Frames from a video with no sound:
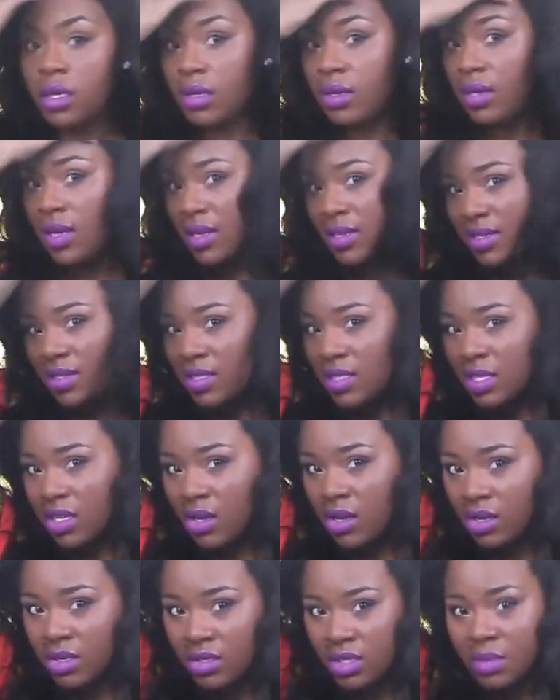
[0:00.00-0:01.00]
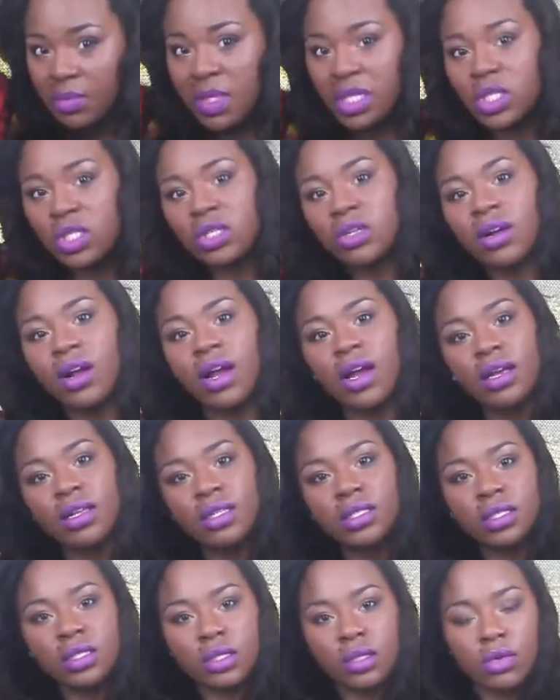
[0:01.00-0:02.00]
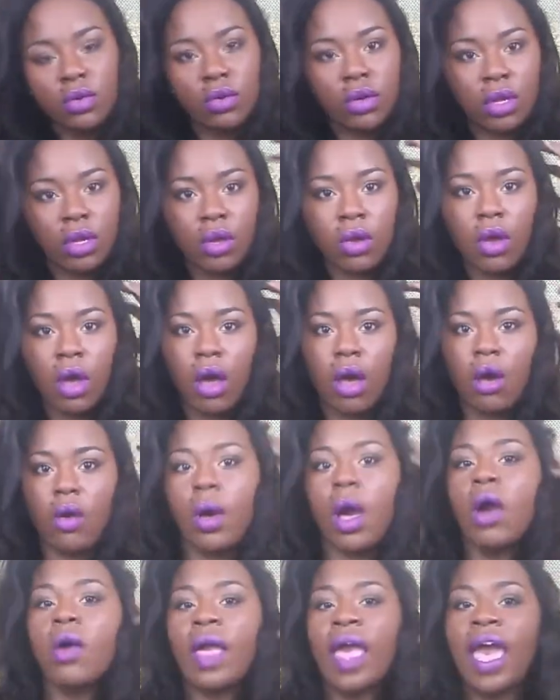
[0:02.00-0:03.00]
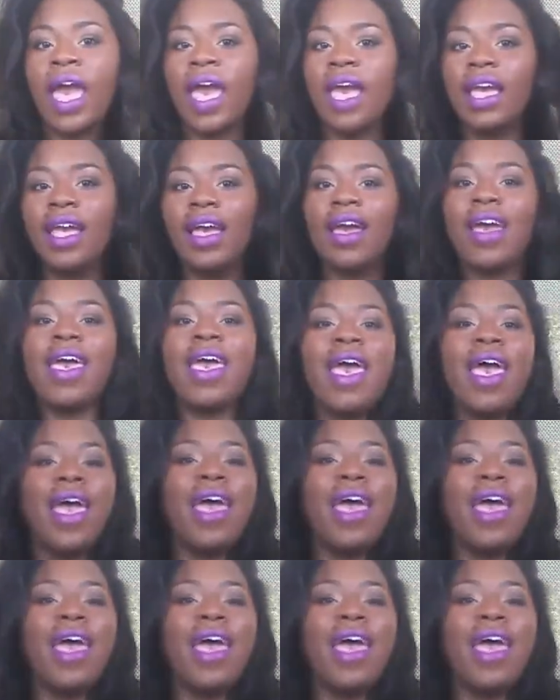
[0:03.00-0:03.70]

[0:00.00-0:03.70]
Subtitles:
Okay, so let me try this little... Oh, okay!